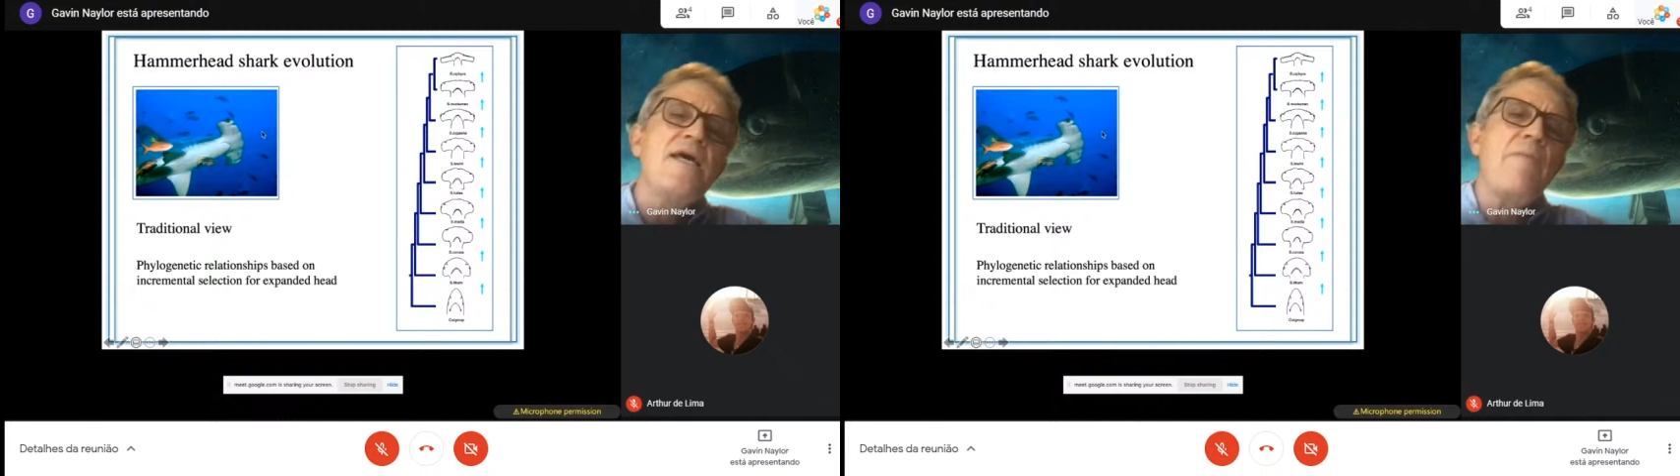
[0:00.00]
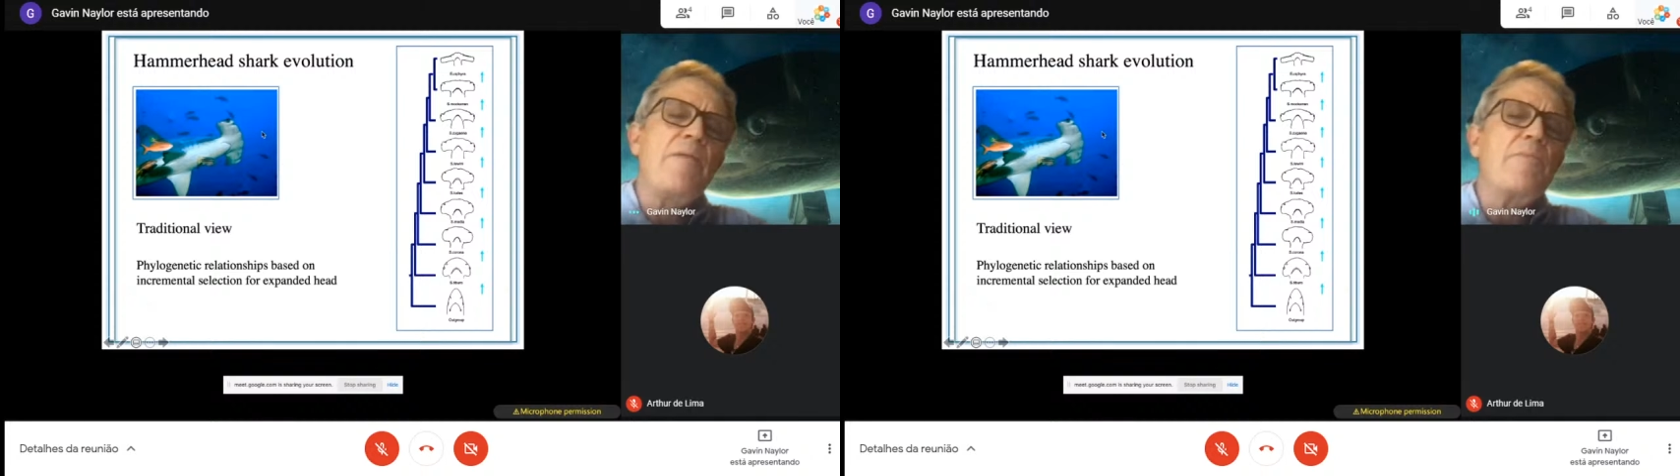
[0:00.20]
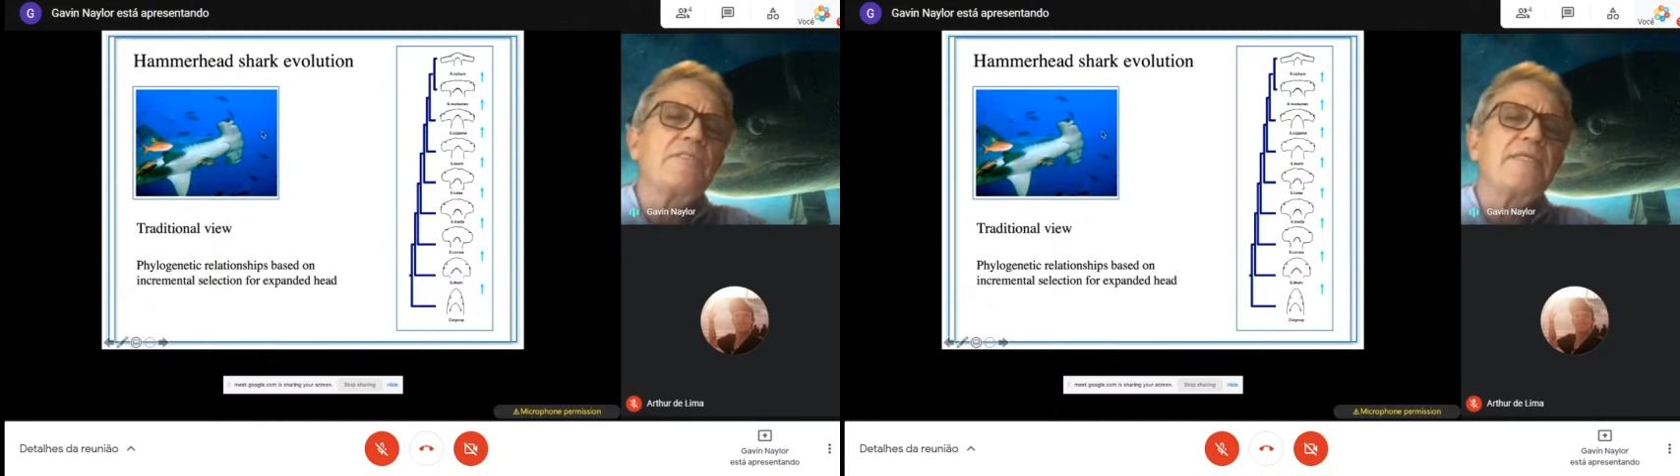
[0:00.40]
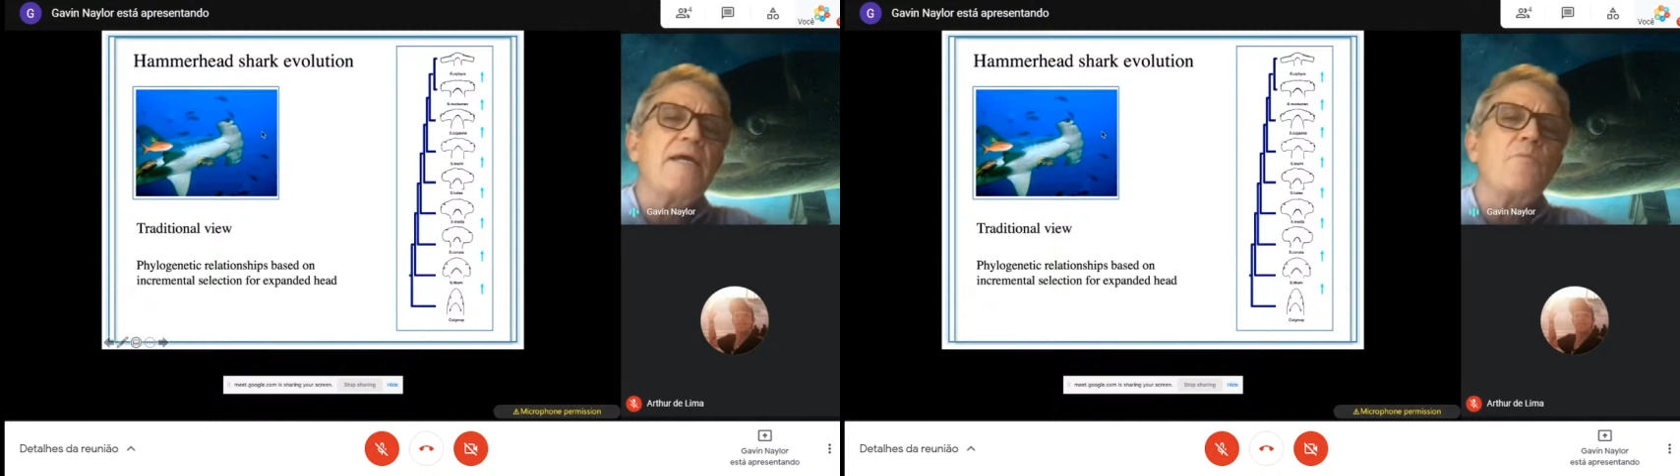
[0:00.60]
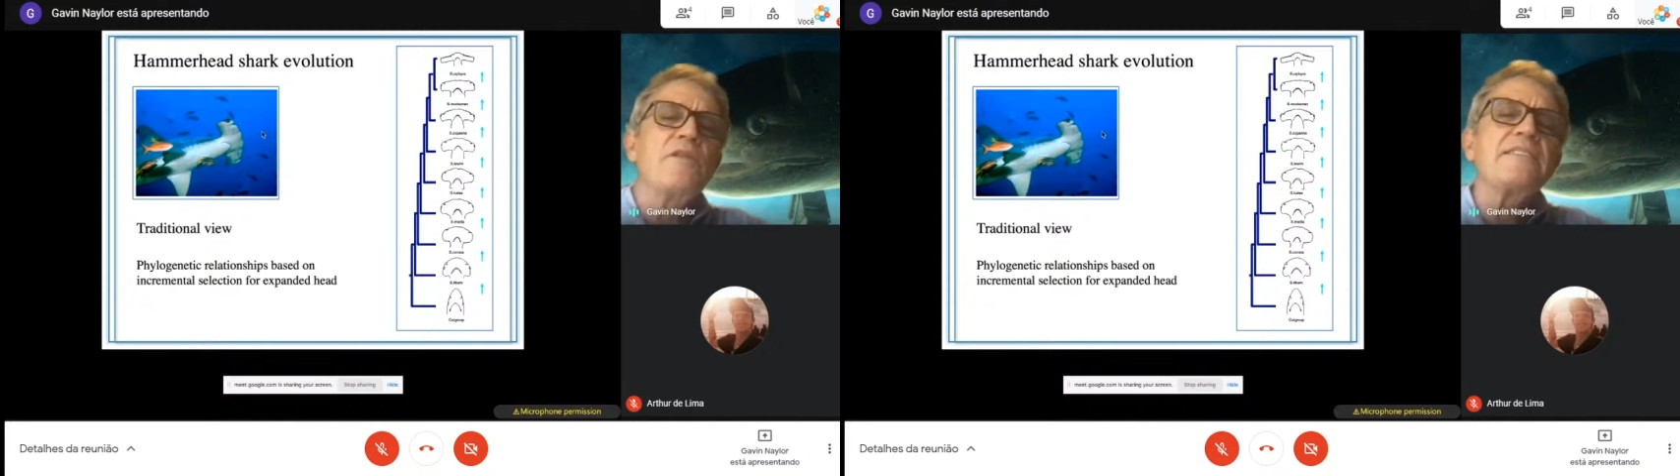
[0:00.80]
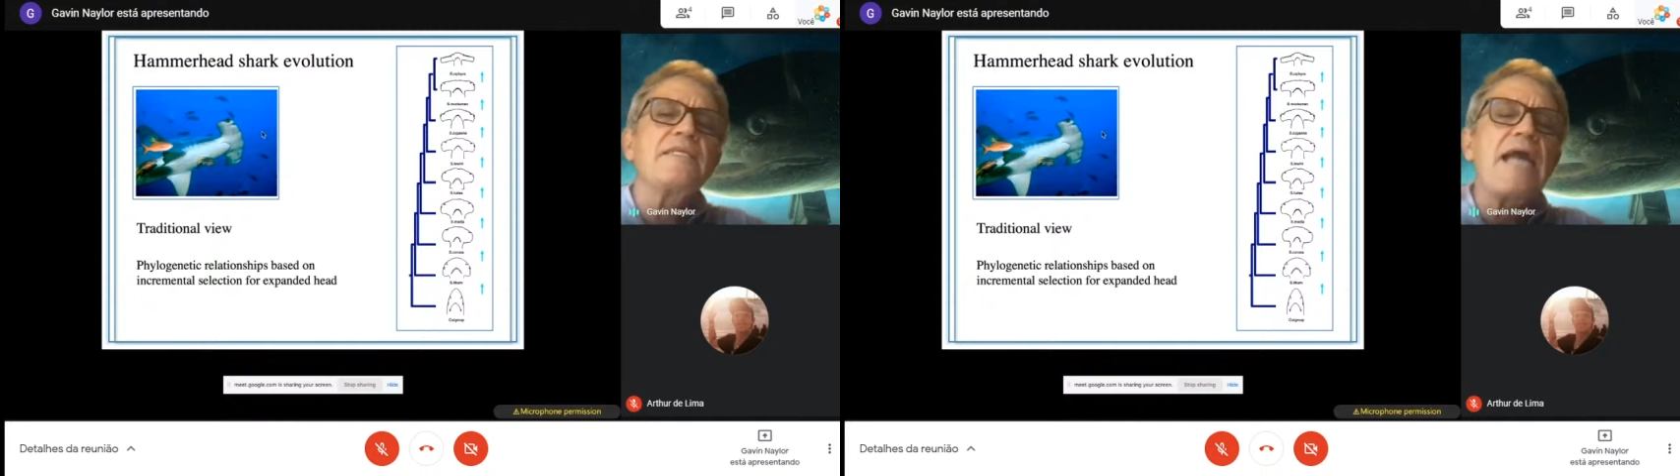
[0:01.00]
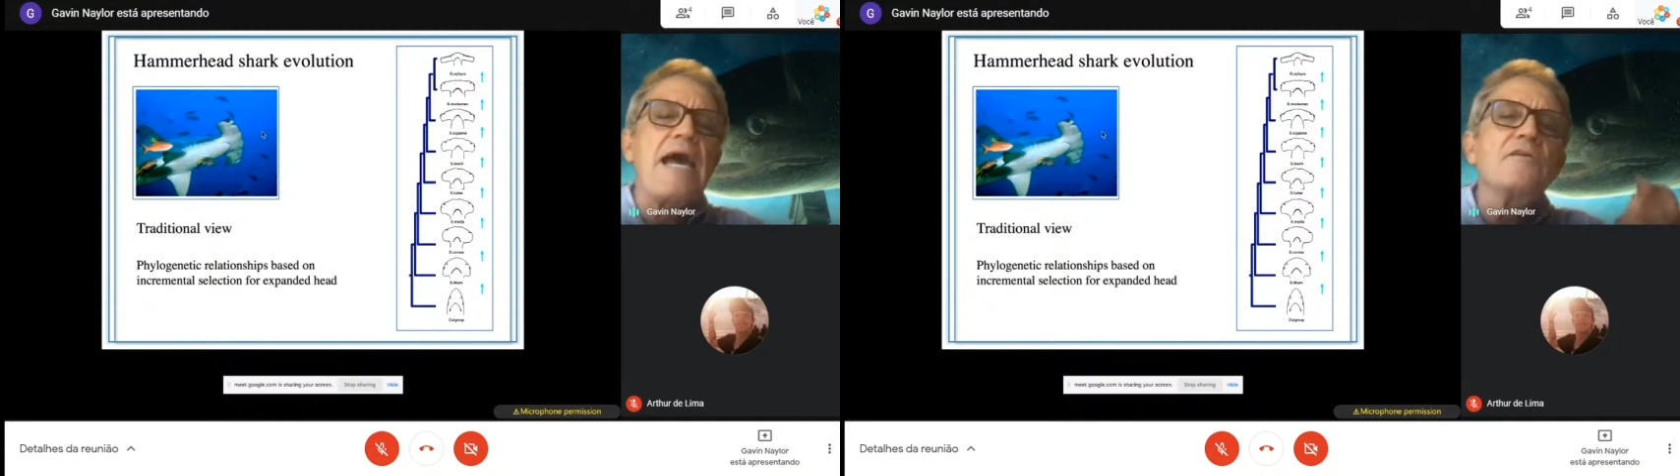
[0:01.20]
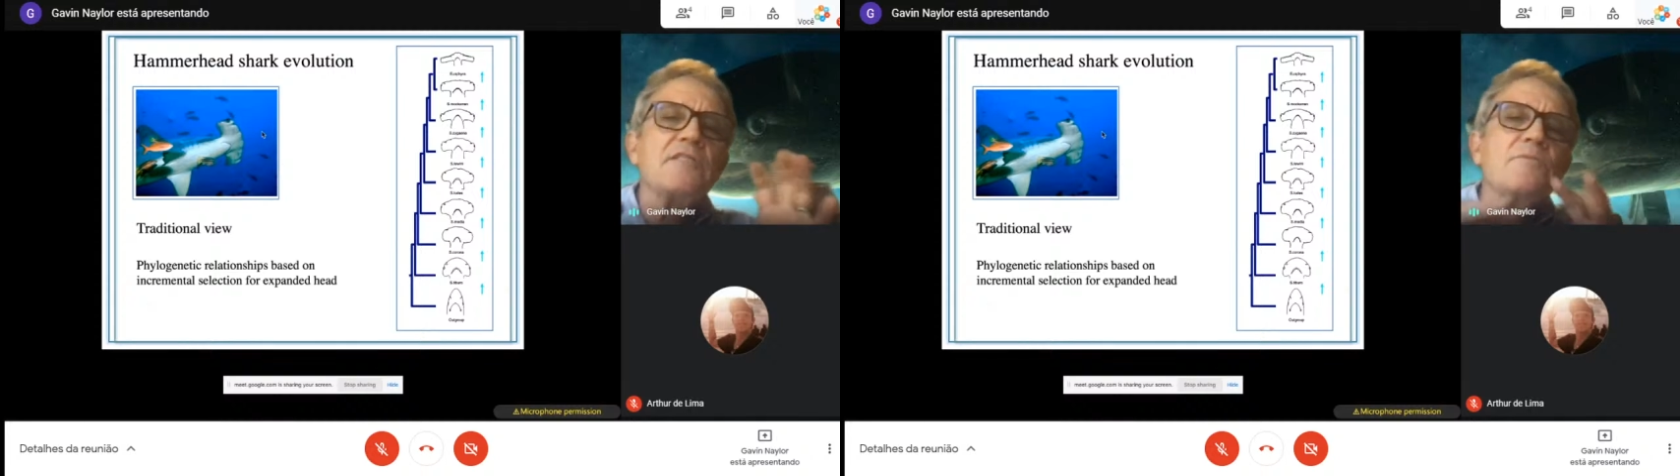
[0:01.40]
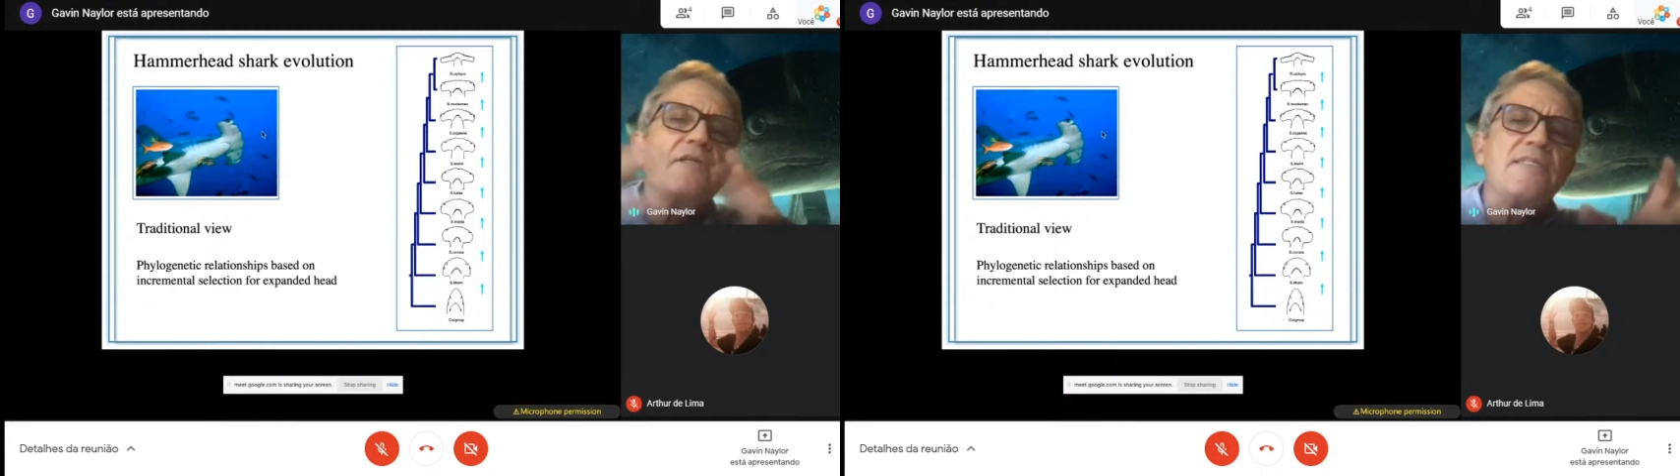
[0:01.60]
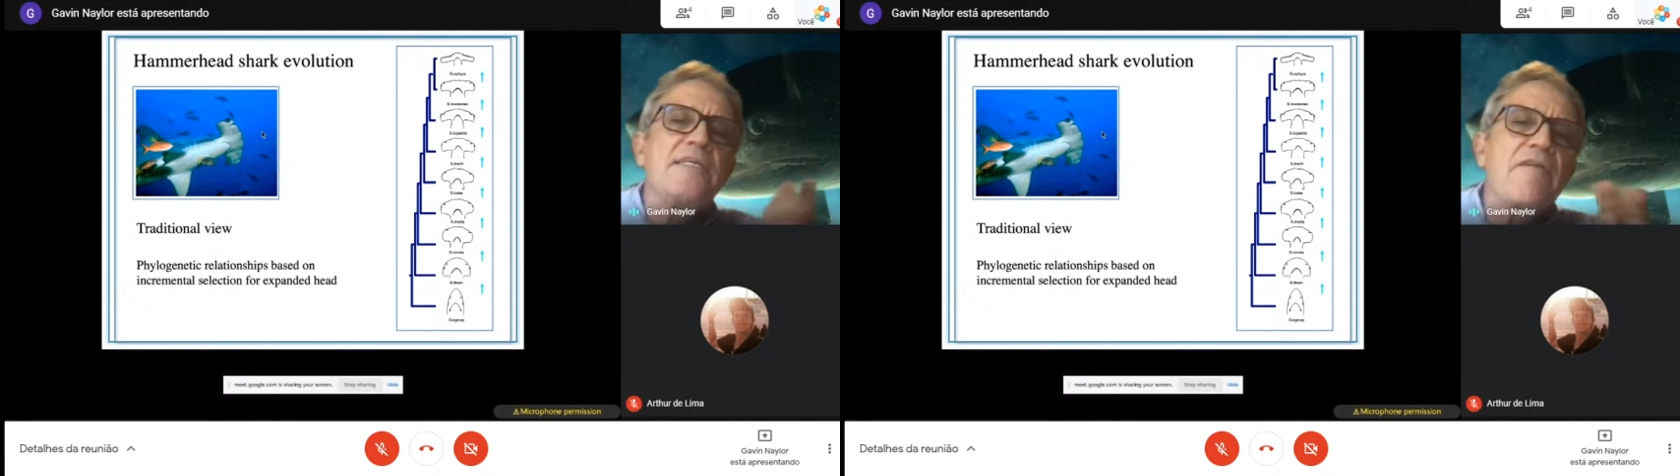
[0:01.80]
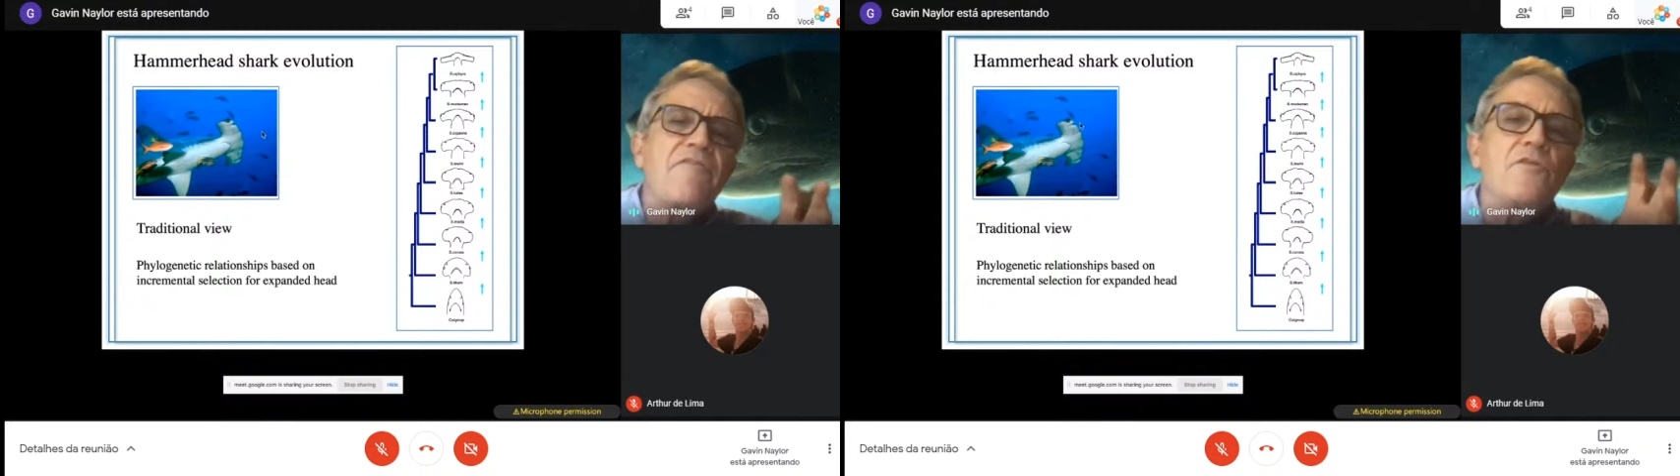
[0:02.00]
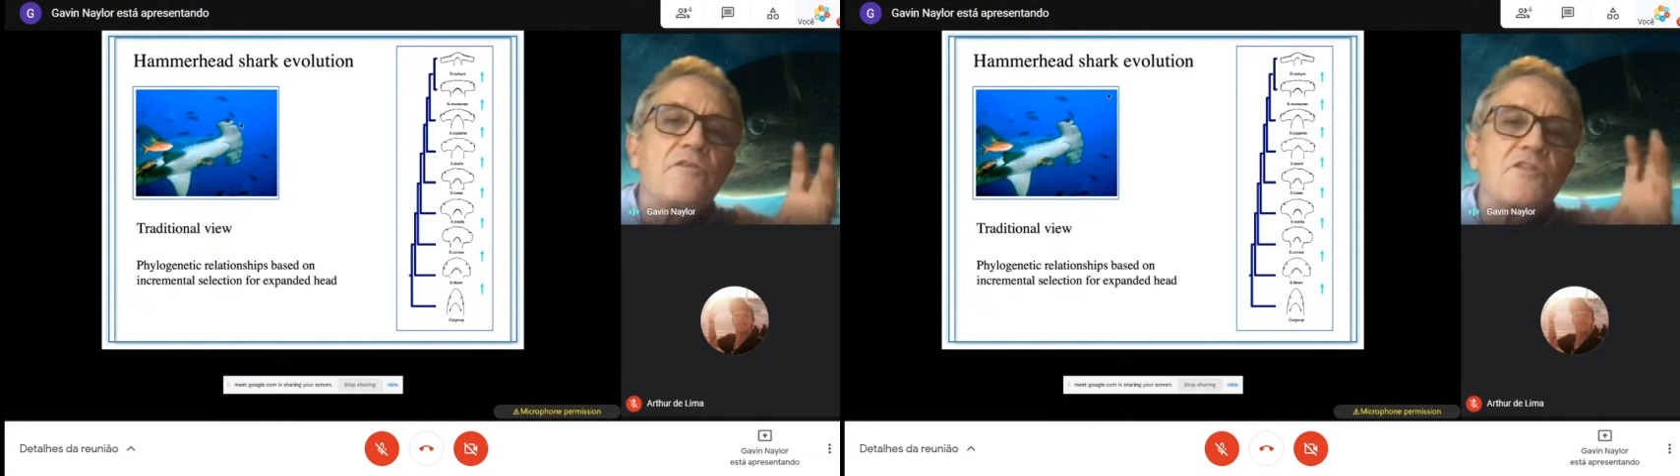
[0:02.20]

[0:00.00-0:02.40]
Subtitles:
And people say, well, this allows them to see their food,